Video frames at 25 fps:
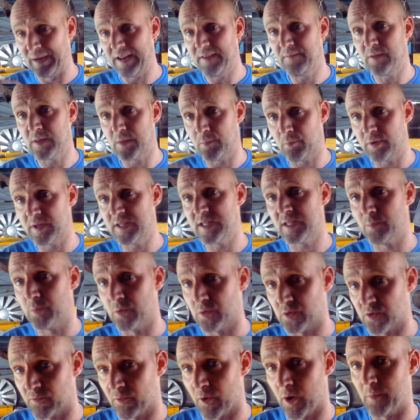in the principles
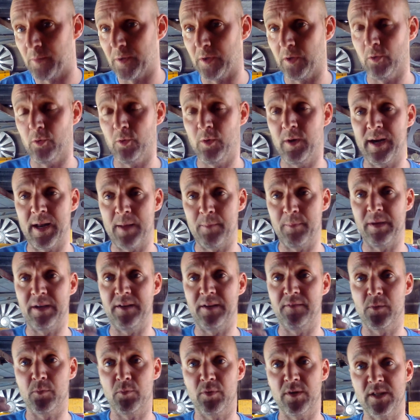of common law, and I believe the
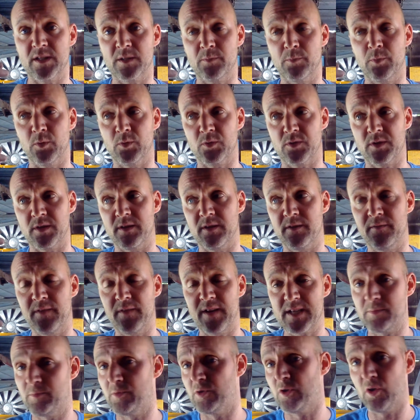principles that the vast
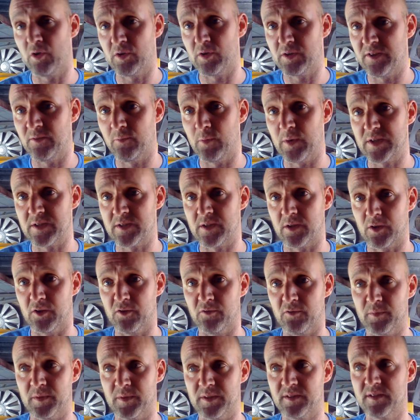majority of Western
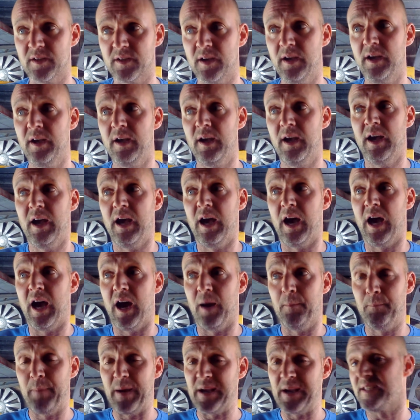governments
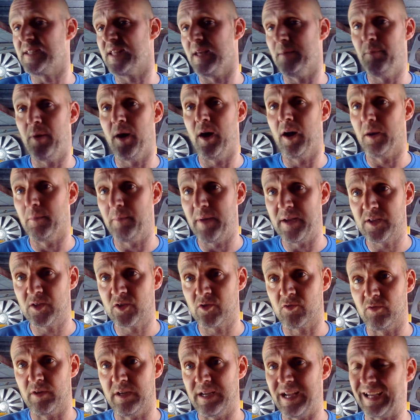base their
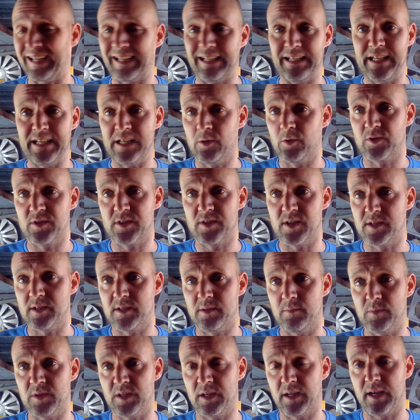parliamentary and legal
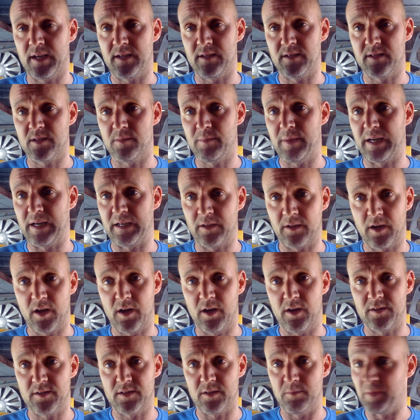systems against the Magna
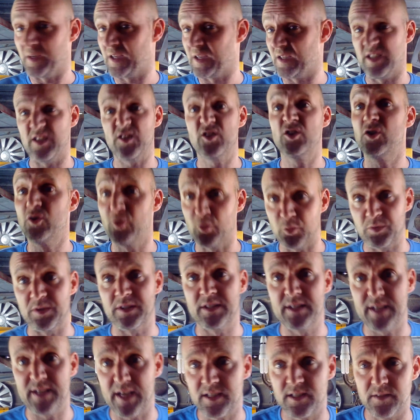Carta, because it stood the
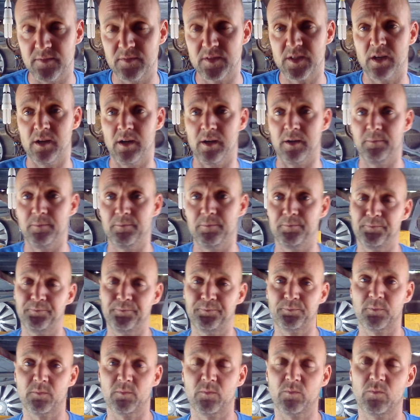test of time.
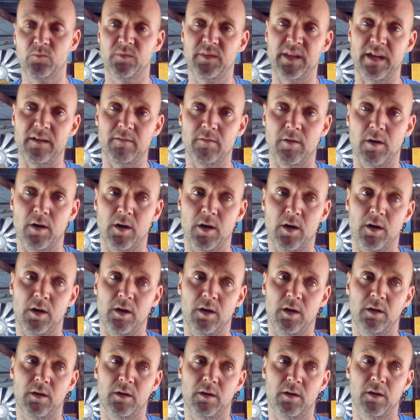There are
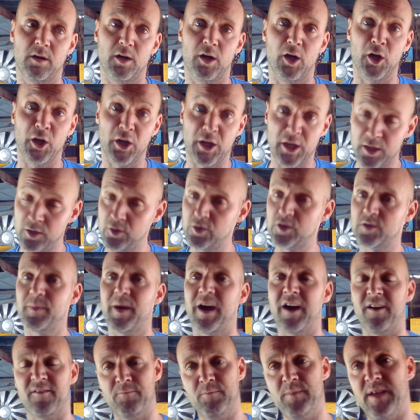a huge amount
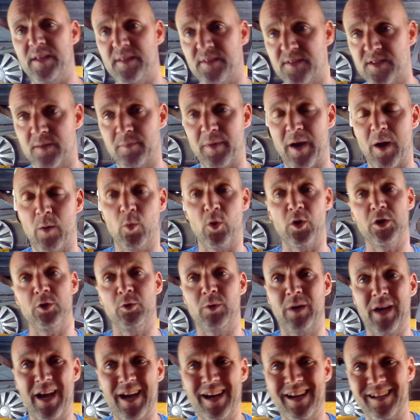of myths about what you
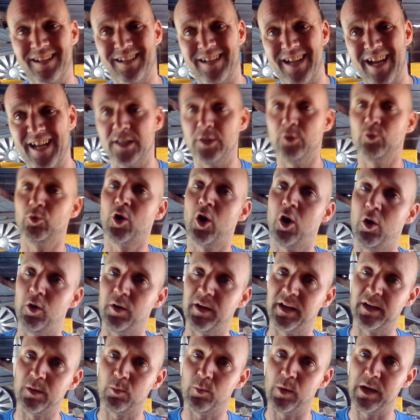can and you can't get
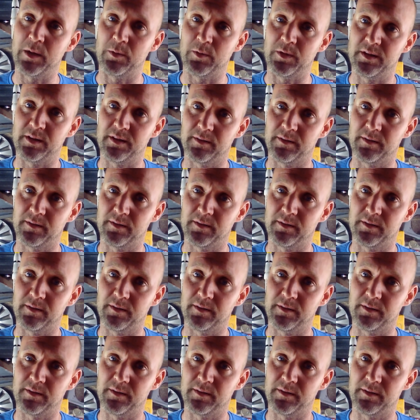away with.